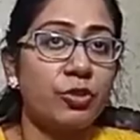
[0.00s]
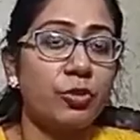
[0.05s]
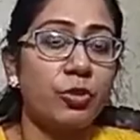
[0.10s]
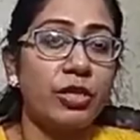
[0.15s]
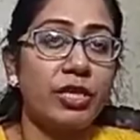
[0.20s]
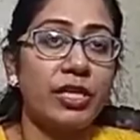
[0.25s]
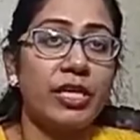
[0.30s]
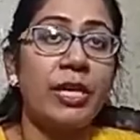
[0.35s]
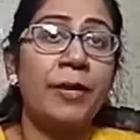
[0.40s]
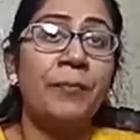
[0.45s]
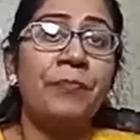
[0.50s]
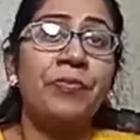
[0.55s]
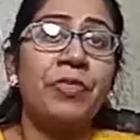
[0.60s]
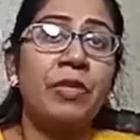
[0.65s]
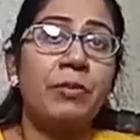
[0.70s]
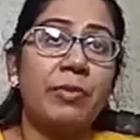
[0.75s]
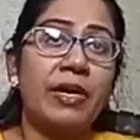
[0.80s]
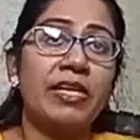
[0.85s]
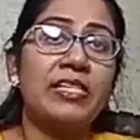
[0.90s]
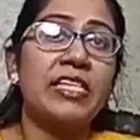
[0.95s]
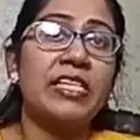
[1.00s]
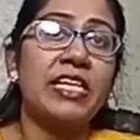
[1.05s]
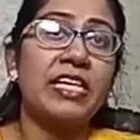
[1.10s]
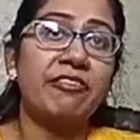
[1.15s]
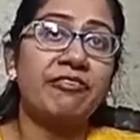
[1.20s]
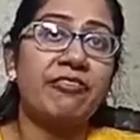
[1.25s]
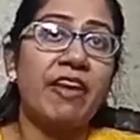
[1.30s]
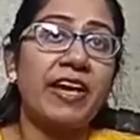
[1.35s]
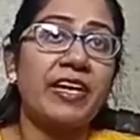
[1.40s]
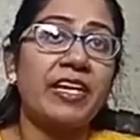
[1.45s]
only, but
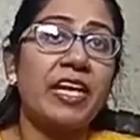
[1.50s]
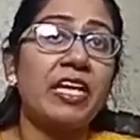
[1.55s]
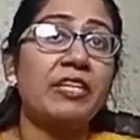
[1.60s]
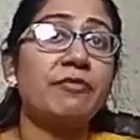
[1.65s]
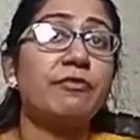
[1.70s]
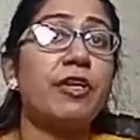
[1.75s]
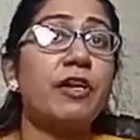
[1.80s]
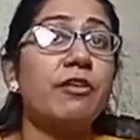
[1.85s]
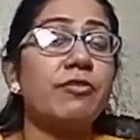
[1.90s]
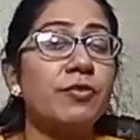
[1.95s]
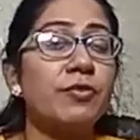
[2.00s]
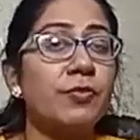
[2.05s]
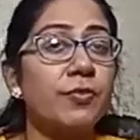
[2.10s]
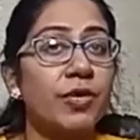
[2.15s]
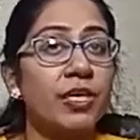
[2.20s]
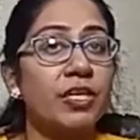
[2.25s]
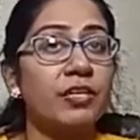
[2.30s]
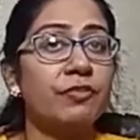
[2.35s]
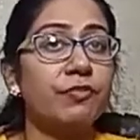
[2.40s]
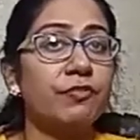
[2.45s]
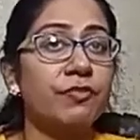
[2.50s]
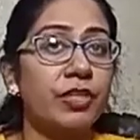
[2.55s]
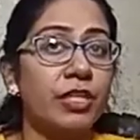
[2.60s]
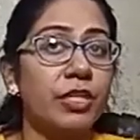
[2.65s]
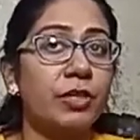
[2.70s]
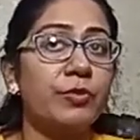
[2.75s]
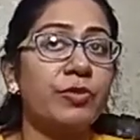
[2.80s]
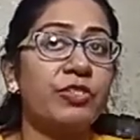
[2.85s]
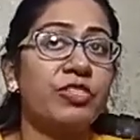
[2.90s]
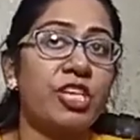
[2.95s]
infinite
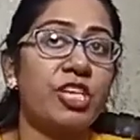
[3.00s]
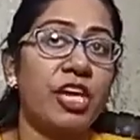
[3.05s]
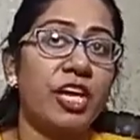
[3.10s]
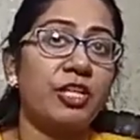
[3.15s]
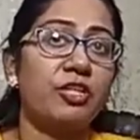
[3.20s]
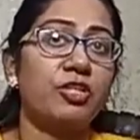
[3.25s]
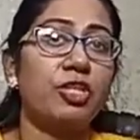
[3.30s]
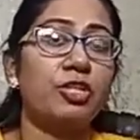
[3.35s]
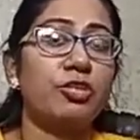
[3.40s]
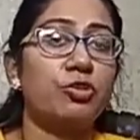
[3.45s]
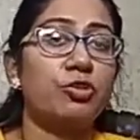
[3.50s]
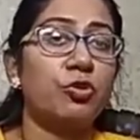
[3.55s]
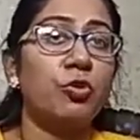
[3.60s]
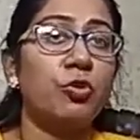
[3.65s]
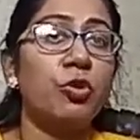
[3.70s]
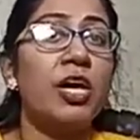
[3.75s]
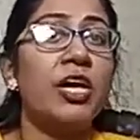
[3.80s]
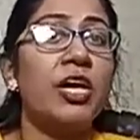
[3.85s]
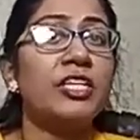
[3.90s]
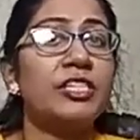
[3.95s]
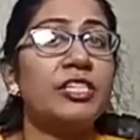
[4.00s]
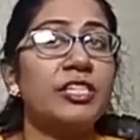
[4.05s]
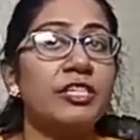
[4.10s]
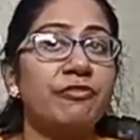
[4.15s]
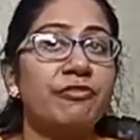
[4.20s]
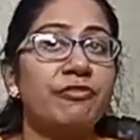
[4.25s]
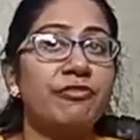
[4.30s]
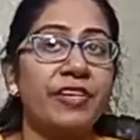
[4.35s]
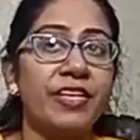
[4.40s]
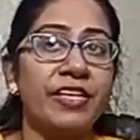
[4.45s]
verbs change into
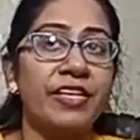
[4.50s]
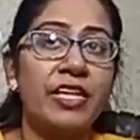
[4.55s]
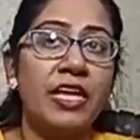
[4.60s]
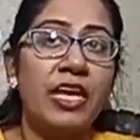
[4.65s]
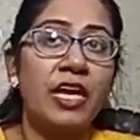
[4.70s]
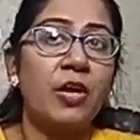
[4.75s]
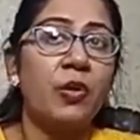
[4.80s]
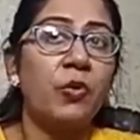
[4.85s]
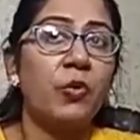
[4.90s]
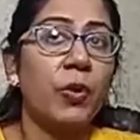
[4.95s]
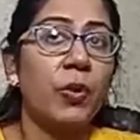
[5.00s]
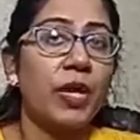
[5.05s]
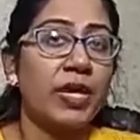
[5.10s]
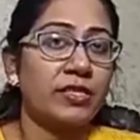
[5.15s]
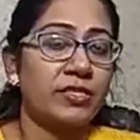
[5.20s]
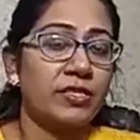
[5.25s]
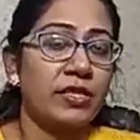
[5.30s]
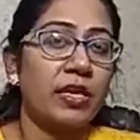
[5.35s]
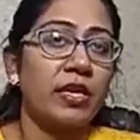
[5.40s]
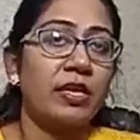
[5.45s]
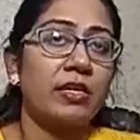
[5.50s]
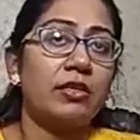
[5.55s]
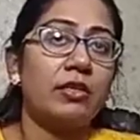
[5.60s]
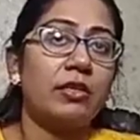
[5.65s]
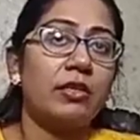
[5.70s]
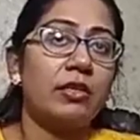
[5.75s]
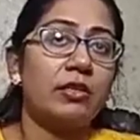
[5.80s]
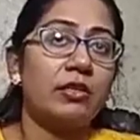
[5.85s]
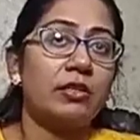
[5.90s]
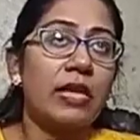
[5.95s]
different ways.
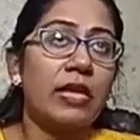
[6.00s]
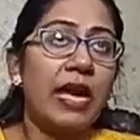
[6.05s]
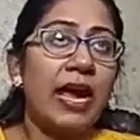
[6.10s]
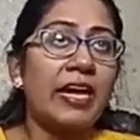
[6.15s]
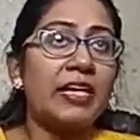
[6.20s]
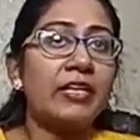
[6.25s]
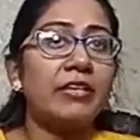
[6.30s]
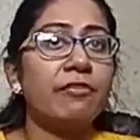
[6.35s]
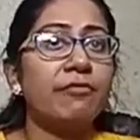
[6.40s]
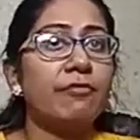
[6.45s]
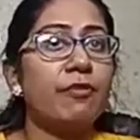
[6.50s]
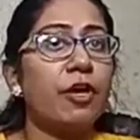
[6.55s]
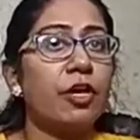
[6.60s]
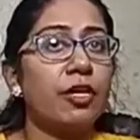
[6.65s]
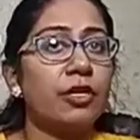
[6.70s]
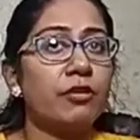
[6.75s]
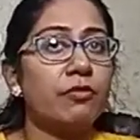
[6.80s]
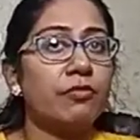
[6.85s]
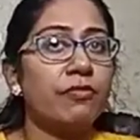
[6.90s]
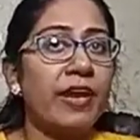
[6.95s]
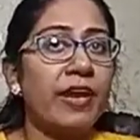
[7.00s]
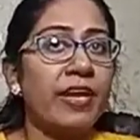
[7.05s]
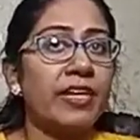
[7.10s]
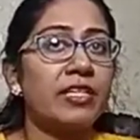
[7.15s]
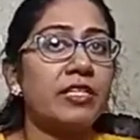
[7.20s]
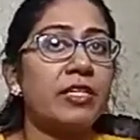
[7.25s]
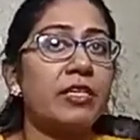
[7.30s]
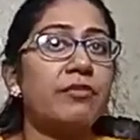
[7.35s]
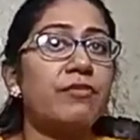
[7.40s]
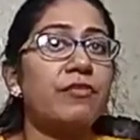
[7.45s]
And for
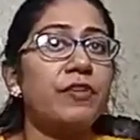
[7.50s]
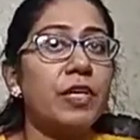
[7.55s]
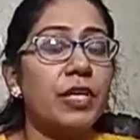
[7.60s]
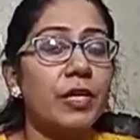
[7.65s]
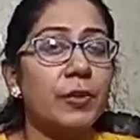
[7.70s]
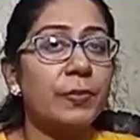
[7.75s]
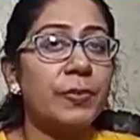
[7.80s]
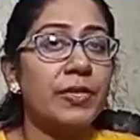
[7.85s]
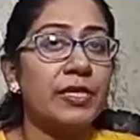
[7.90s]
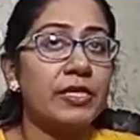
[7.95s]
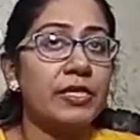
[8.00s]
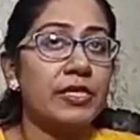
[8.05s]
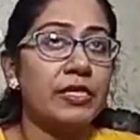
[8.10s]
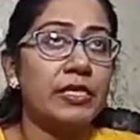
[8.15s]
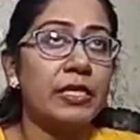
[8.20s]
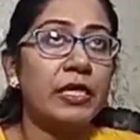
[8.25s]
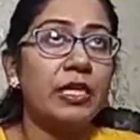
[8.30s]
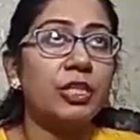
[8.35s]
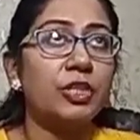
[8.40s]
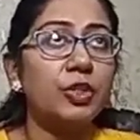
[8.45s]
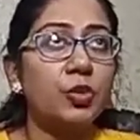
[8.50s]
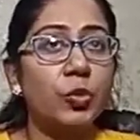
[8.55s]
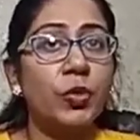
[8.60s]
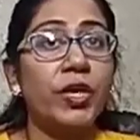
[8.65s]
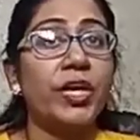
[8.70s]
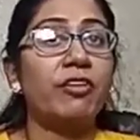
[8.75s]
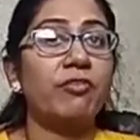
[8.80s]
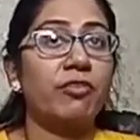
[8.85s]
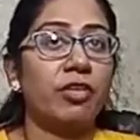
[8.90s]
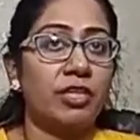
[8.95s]
when the verb is a
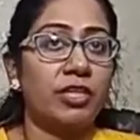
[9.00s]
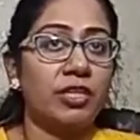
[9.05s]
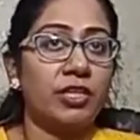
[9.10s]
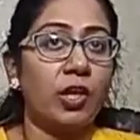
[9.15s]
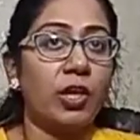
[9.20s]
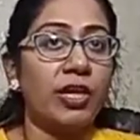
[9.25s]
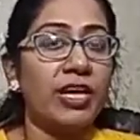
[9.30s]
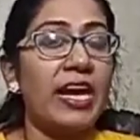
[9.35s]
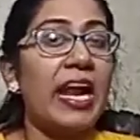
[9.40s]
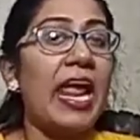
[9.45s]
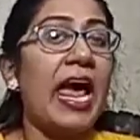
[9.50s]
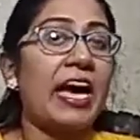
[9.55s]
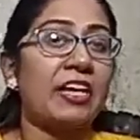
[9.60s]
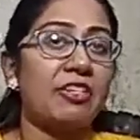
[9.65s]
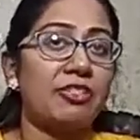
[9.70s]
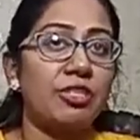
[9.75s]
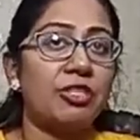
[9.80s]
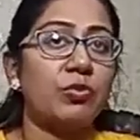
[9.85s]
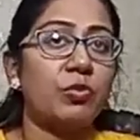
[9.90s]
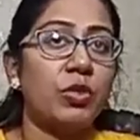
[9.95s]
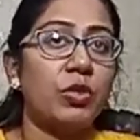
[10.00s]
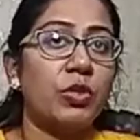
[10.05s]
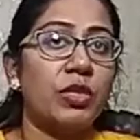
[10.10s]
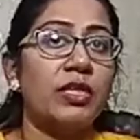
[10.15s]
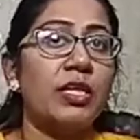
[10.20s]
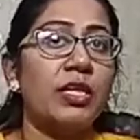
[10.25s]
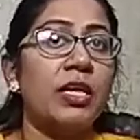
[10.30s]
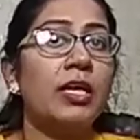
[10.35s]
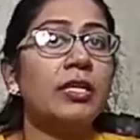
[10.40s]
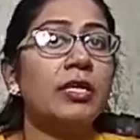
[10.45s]
doing word or an action
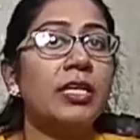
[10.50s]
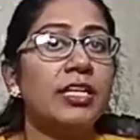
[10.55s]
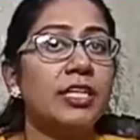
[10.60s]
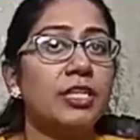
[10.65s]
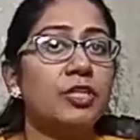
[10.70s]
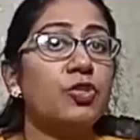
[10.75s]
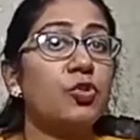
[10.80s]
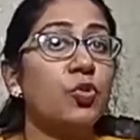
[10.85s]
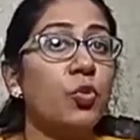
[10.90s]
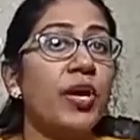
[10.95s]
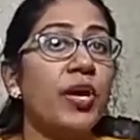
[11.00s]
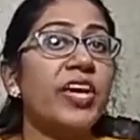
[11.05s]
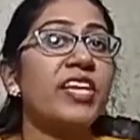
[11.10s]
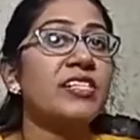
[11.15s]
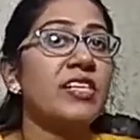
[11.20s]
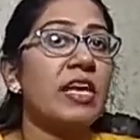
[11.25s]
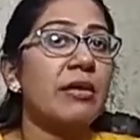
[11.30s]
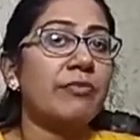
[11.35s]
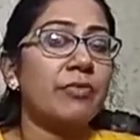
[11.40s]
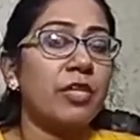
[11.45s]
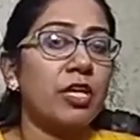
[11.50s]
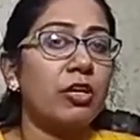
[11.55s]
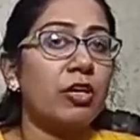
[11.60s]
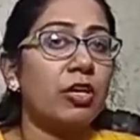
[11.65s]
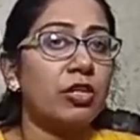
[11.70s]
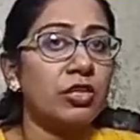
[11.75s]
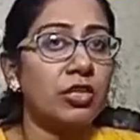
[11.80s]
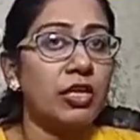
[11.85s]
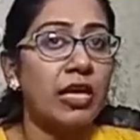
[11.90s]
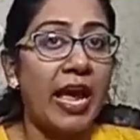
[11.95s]
word, it is doing something
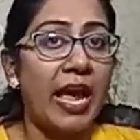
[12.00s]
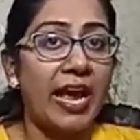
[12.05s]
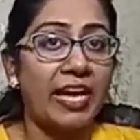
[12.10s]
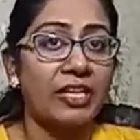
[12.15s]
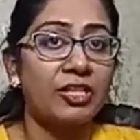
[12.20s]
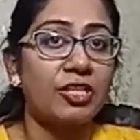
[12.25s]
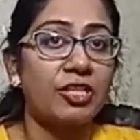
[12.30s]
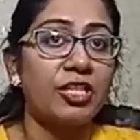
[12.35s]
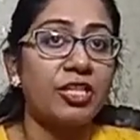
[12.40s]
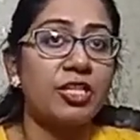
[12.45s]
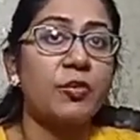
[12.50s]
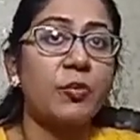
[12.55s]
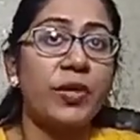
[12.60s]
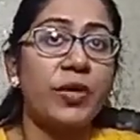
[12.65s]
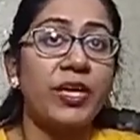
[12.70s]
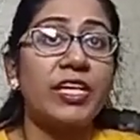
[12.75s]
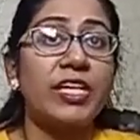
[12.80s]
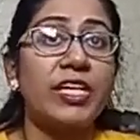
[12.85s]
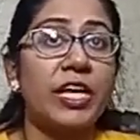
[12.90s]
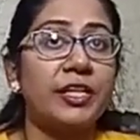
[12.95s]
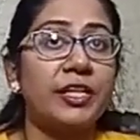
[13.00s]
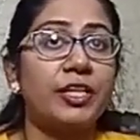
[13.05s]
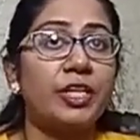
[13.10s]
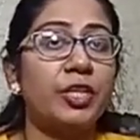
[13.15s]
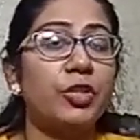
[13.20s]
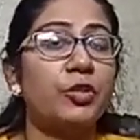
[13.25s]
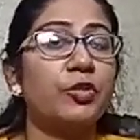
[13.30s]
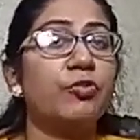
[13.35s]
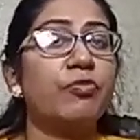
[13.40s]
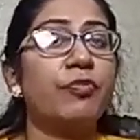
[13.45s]
or the action is being
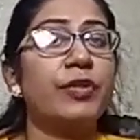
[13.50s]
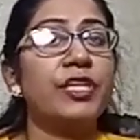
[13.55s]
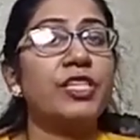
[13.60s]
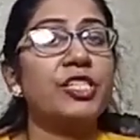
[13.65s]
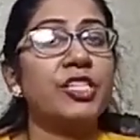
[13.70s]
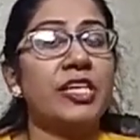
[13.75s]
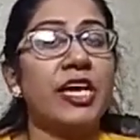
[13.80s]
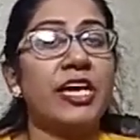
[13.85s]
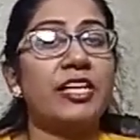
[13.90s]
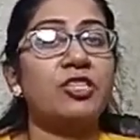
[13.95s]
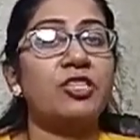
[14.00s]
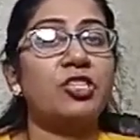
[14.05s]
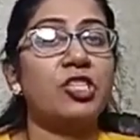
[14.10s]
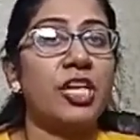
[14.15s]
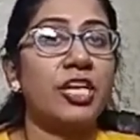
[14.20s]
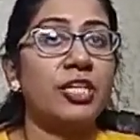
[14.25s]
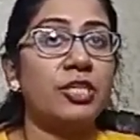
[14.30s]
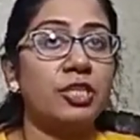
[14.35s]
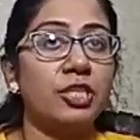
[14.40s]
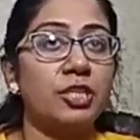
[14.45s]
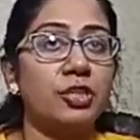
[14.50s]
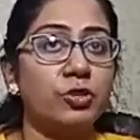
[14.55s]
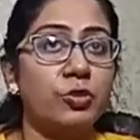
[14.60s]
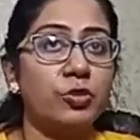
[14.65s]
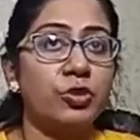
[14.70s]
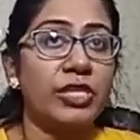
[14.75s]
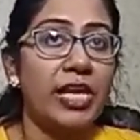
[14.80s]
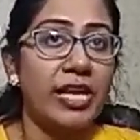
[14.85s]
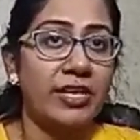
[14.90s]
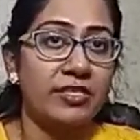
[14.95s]
continued, which can change
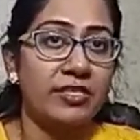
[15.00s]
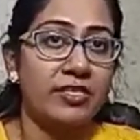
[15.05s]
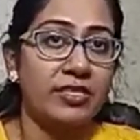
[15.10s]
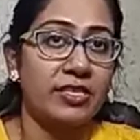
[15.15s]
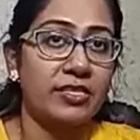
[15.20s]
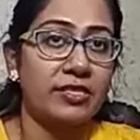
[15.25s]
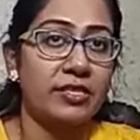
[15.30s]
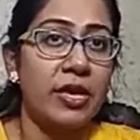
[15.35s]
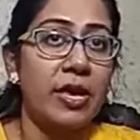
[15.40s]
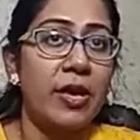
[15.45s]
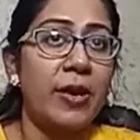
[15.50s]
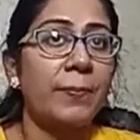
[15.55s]
into tenses.